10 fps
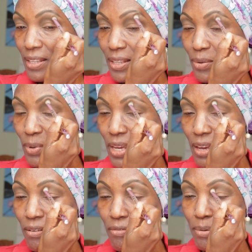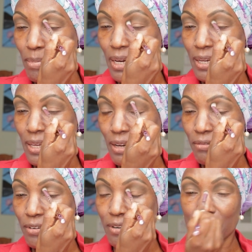the way everybody
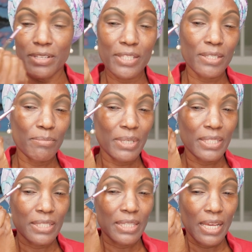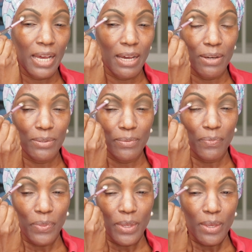have Christmas now.
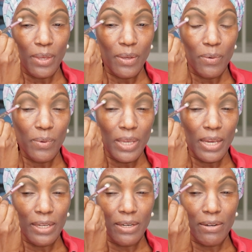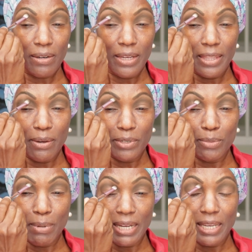We had, and that
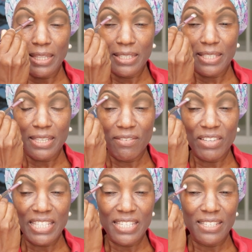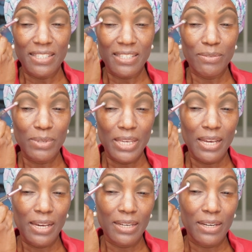was back in the 70s, we
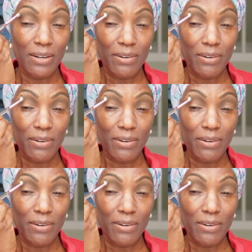had